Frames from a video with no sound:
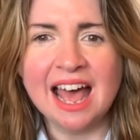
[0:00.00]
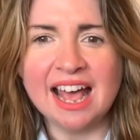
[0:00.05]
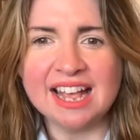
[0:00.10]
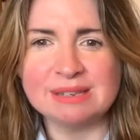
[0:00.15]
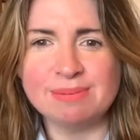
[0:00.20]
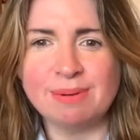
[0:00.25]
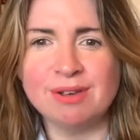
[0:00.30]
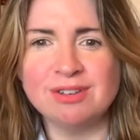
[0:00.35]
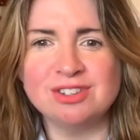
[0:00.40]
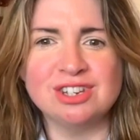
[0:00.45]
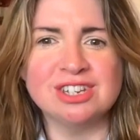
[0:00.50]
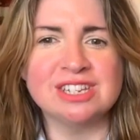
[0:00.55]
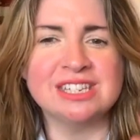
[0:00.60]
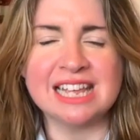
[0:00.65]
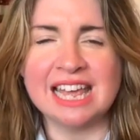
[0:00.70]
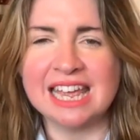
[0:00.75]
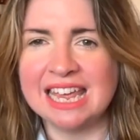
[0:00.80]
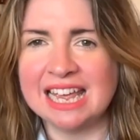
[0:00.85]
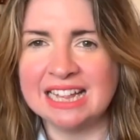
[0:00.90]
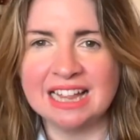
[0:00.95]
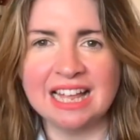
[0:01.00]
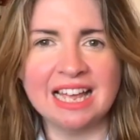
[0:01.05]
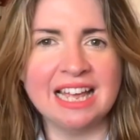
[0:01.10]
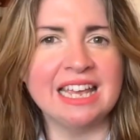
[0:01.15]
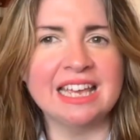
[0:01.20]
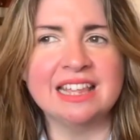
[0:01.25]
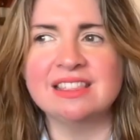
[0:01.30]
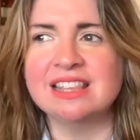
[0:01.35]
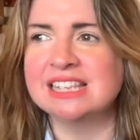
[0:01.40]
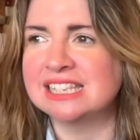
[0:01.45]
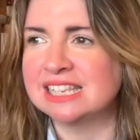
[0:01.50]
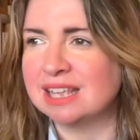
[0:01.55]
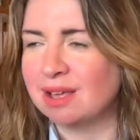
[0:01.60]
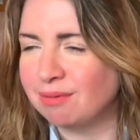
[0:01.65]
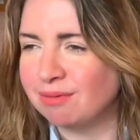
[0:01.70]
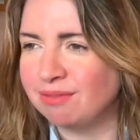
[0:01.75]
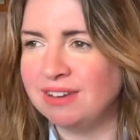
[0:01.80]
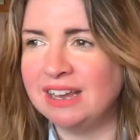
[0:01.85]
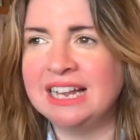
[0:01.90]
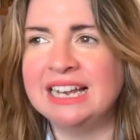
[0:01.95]
as opposed to just saying like, this is
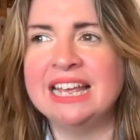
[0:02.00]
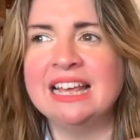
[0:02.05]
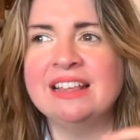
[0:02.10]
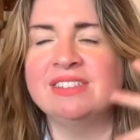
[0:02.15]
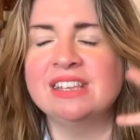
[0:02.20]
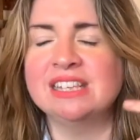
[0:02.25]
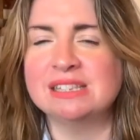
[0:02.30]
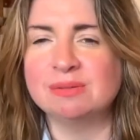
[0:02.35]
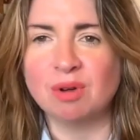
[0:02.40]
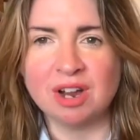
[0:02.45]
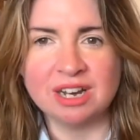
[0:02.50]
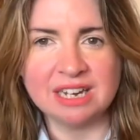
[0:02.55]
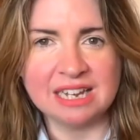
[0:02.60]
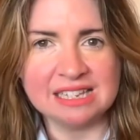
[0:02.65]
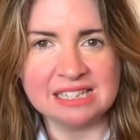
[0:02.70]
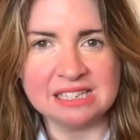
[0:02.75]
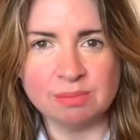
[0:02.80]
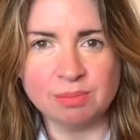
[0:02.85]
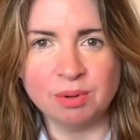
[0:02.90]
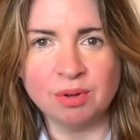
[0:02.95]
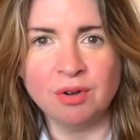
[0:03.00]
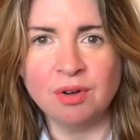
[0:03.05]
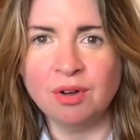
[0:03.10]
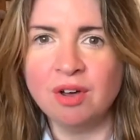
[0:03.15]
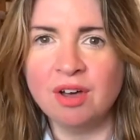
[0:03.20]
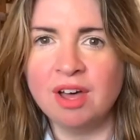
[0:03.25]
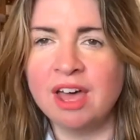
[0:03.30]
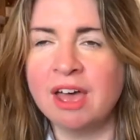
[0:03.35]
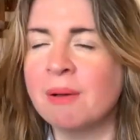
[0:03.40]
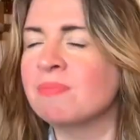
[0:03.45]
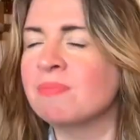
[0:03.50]
how I'm feeling, this is why I need support.